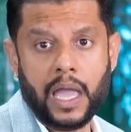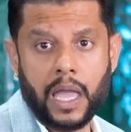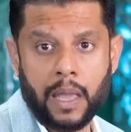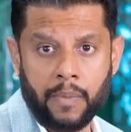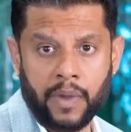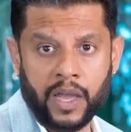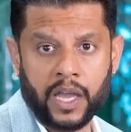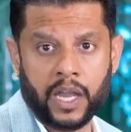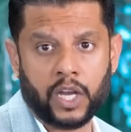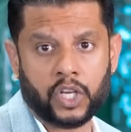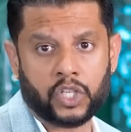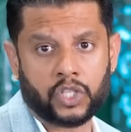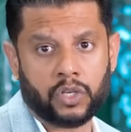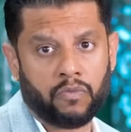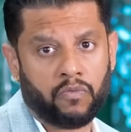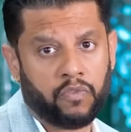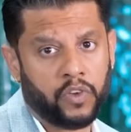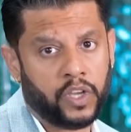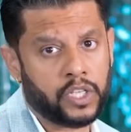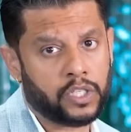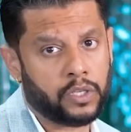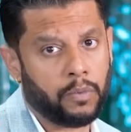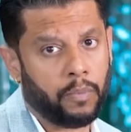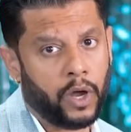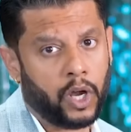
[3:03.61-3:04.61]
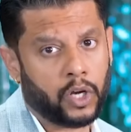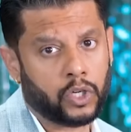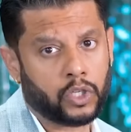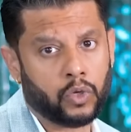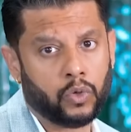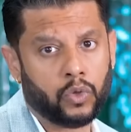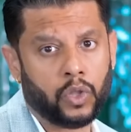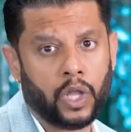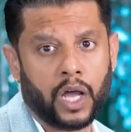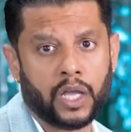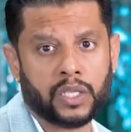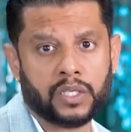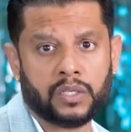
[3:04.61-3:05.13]
immigration fees about
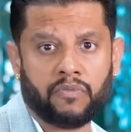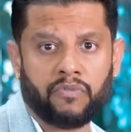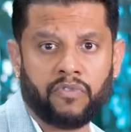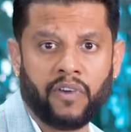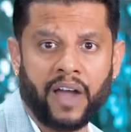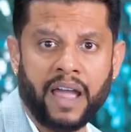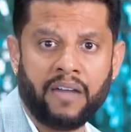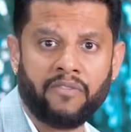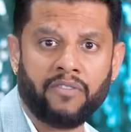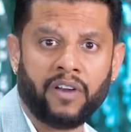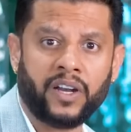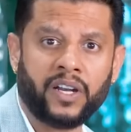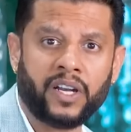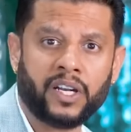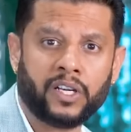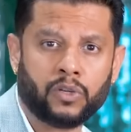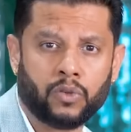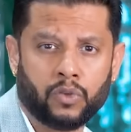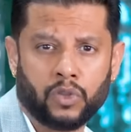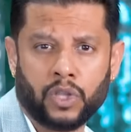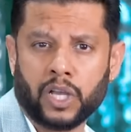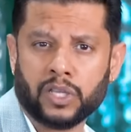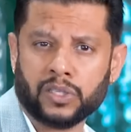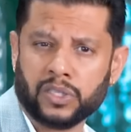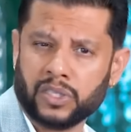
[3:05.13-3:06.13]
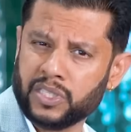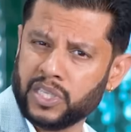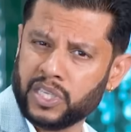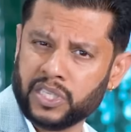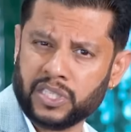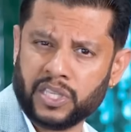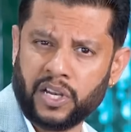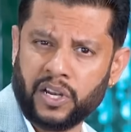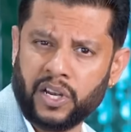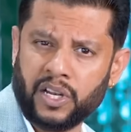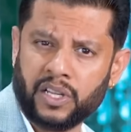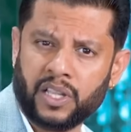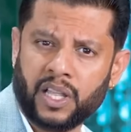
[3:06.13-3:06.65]
2,500,
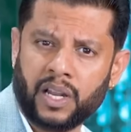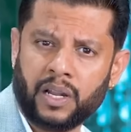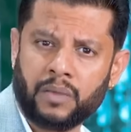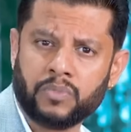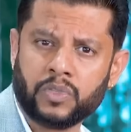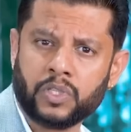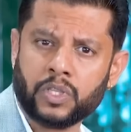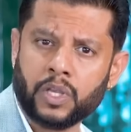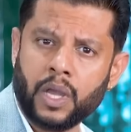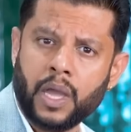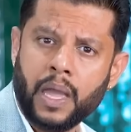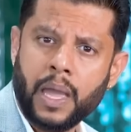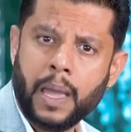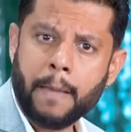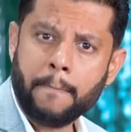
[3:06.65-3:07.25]
2,600 dirhams,